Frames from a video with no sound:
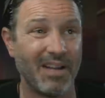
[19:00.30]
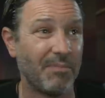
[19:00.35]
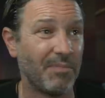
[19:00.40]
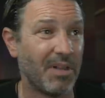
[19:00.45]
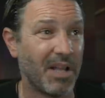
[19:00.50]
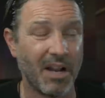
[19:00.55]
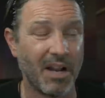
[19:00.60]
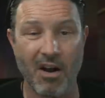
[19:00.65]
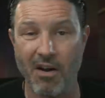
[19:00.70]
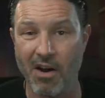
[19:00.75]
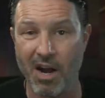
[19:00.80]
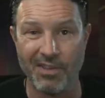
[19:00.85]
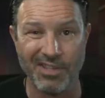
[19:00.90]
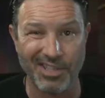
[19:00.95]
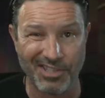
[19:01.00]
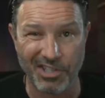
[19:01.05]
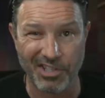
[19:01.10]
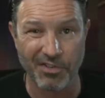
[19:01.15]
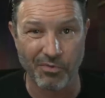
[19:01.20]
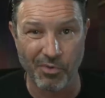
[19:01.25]
like, all right, this
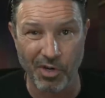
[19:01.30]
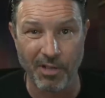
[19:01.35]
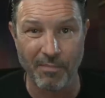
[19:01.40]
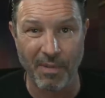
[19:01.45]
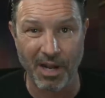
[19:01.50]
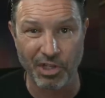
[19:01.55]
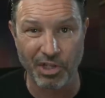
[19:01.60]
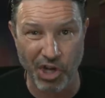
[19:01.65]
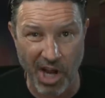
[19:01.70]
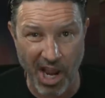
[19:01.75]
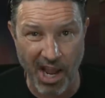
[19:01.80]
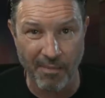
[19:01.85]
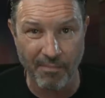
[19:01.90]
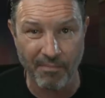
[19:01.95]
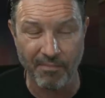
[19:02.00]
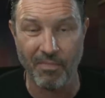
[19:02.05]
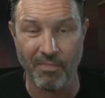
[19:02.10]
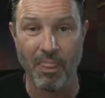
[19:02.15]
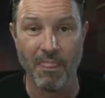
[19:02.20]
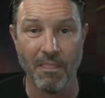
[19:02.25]
isn't really my jam,
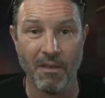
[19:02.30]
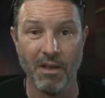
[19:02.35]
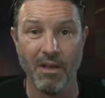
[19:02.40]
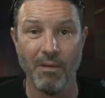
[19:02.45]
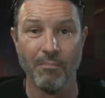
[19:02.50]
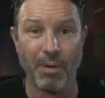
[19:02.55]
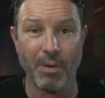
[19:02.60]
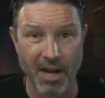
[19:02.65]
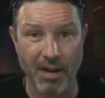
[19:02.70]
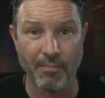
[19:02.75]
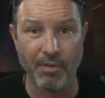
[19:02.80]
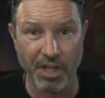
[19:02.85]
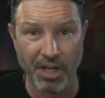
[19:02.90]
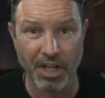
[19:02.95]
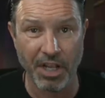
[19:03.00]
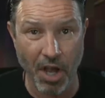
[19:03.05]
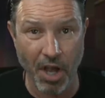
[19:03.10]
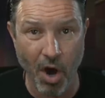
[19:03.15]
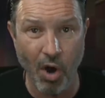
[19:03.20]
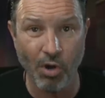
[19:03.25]
but I'm gonna
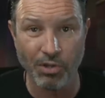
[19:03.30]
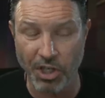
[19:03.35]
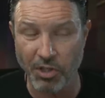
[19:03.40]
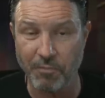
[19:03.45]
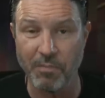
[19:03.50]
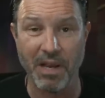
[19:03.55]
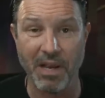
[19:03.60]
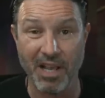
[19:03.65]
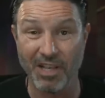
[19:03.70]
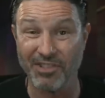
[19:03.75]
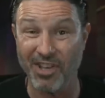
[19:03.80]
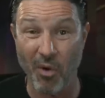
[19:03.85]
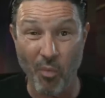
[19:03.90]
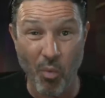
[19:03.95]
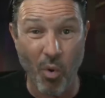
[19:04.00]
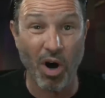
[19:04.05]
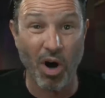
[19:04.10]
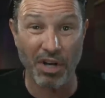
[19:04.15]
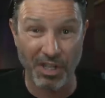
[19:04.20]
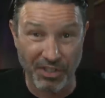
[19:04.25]
go just because I
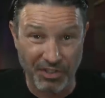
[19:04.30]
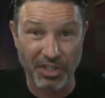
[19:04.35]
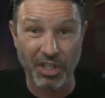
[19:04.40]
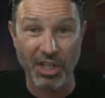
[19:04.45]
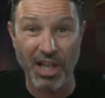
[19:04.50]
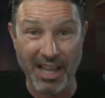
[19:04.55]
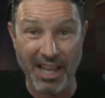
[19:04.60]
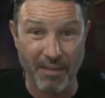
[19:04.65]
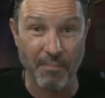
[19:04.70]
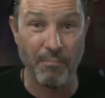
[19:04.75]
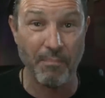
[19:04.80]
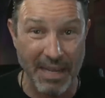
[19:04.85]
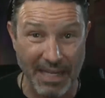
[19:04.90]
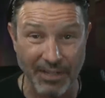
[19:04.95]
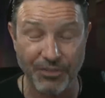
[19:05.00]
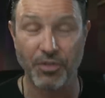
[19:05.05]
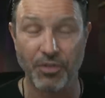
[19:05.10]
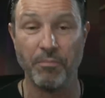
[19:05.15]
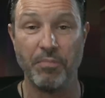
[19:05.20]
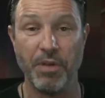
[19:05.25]
want us to like meet
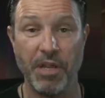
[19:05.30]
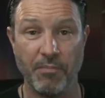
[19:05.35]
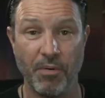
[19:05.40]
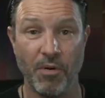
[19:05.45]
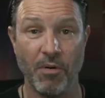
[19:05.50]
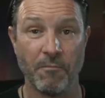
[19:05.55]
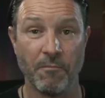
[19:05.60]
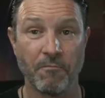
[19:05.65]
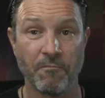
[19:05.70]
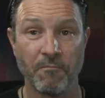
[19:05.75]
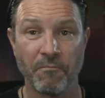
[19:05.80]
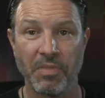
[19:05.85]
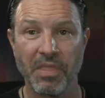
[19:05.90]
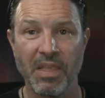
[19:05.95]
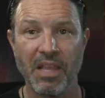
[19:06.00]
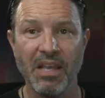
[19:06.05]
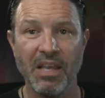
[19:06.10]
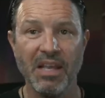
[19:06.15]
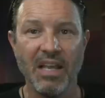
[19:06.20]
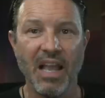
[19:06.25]
some people,
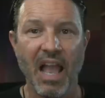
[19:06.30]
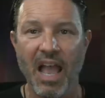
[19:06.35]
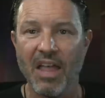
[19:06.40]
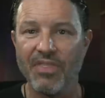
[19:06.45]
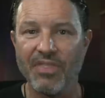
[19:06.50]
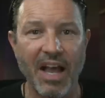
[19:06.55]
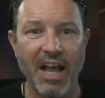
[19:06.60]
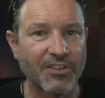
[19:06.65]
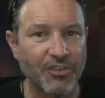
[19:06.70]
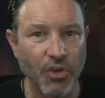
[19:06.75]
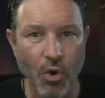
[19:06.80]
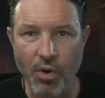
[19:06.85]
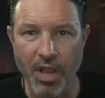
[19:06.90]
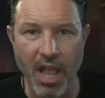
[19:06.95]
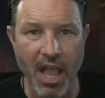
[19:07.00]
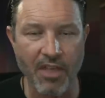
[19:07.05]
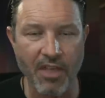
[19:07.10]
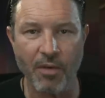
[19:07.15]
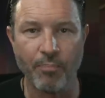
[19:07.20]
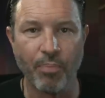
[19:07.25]
and that's
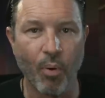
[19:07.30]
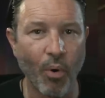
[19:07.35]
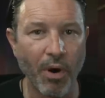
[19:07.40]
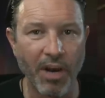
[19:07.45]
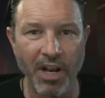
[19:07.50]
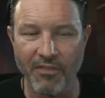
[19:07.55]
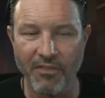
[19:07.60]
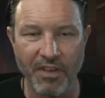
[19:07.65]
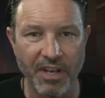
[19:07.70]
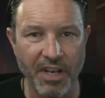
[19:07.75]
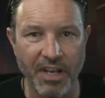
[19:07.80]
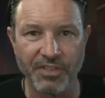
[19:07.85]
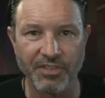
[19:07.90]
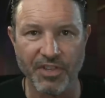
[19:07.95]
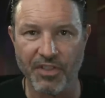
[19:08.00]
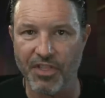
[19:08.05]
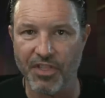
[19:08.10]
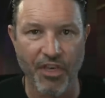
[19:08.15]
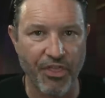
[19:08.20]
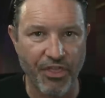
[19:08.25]
okay. The point of it
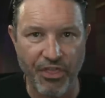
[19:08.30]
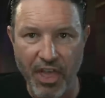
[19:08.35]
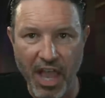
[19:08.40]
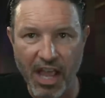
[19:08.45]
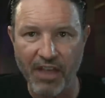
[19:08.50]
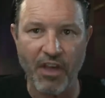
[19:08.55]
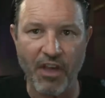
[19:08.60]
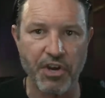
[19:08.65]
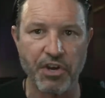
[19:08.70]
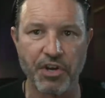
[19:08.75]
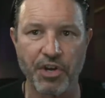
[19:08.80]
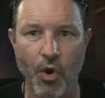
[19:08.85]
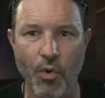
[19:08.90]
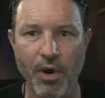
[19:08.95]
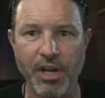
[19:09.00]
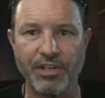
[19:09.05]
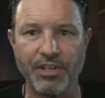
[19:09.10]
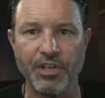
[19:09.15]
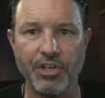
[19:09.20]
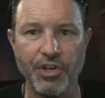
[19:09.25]
isn't the thing that you're
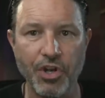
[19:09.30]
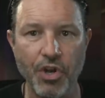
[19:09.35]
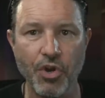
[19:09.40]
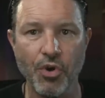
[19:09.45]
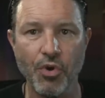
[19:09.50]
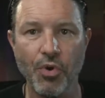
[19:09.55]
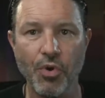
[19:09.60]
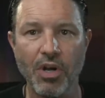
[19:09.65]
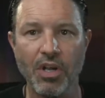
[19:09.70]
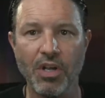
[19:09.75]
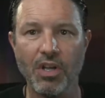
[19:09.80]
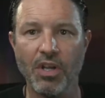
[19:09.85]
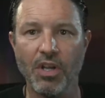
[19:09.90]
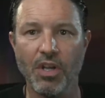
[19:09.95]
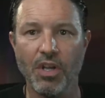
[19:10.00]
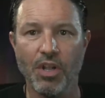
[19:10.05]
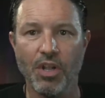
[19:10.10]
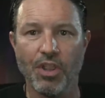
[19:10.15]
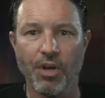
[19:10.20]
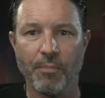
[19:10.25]
going to do.
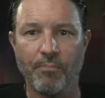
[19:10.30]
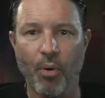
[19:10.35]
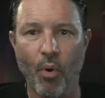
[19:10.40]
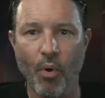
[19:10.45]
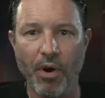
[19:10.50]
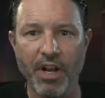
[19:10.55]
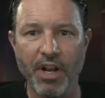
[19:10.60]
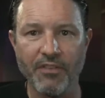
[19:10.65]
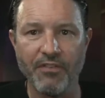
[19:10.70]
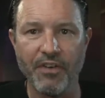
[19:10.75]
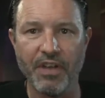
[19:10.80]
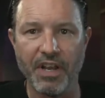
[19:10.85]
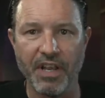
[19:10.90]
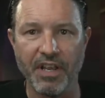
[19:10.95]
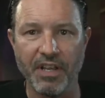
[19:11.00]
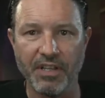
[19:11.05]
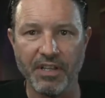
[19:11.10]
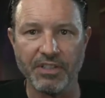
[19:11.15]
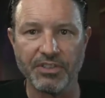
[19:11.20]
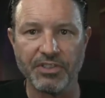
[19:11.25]
The point of it
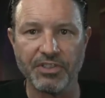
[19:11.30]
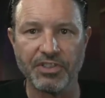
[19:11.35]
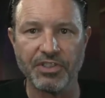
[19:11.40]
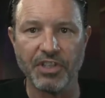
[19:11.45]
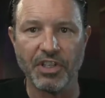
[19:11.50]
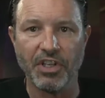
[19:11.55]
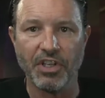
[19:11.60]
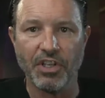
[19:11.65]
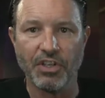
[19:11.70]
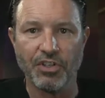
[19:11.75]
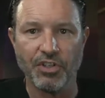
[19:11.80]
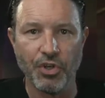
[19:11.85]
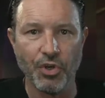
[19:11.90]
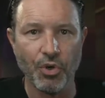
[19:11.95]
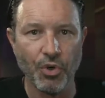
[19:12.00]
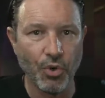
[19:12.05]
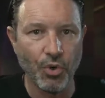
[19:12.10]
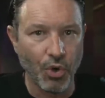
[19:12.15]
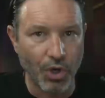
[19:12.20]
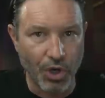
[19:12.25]
is
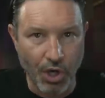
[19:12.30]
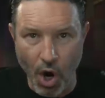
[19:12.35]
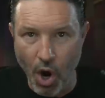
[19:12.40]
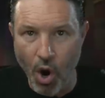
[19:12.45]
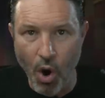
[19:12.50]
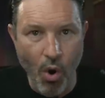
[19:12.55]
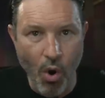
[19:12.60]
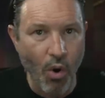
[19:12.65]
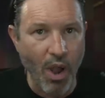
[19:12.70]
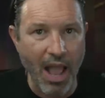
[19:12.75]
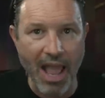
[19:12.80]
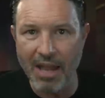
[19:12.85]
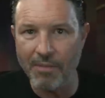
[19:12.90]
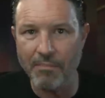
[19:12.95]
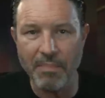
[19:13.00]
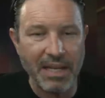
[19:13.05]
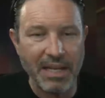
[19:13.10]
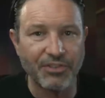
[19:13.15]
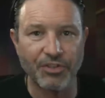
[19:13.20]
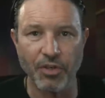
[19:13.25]
to go and
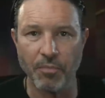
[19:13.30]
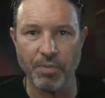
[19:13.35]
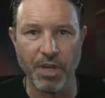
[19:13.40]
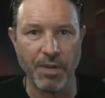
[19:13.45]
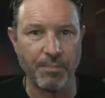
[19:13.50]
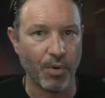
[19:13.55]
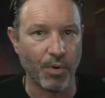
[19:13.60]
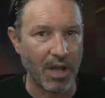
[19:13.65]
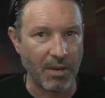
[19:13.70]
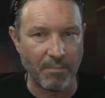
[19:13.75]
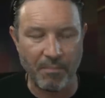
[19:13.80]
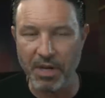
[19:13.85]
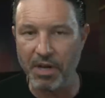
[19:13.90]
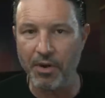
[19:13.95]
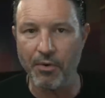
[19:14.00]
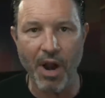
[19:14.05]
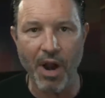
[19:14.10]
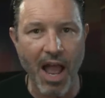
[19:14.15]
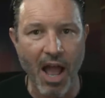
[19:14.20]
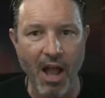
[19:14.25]
meet some people and be
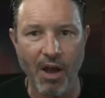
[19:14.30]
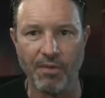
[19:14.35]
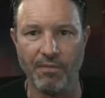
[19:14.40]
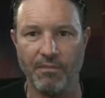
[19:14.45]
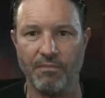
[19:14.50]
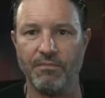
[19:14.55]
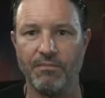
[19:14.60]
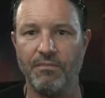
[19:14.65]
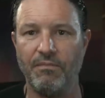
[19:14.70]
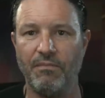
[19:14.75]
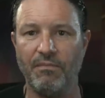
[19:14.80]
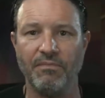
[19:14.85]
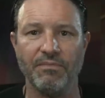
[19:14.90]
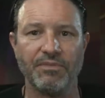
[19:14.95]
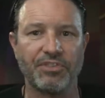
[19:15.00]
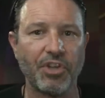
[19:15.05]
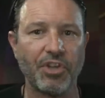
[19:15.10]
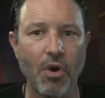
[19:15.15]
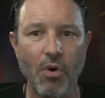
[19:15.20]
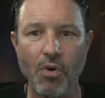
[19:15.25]
around.
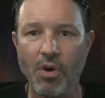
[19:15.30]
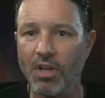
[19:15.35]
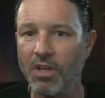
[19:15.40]
So,